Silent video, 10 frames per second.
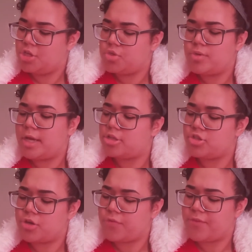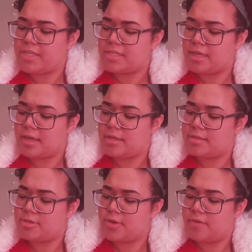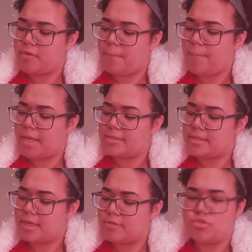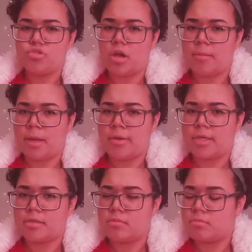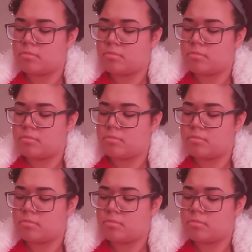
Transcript: "Do not show your face again until you have a basket of strawberries."